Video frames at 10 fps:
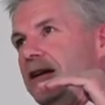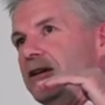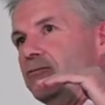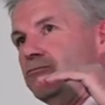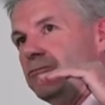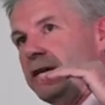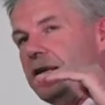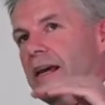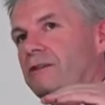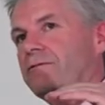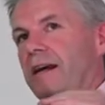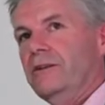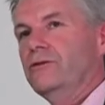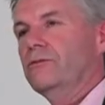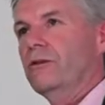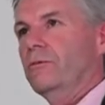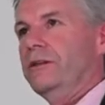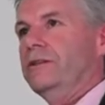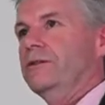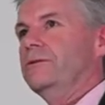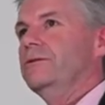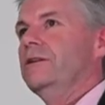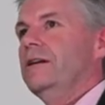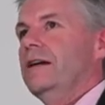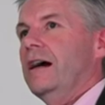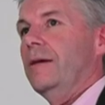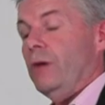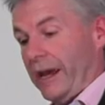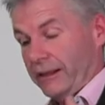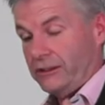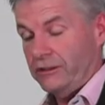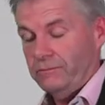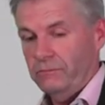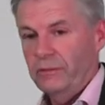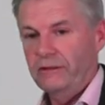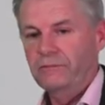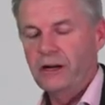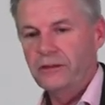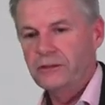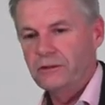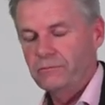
it really adds value to what we do, um, and that's being rather,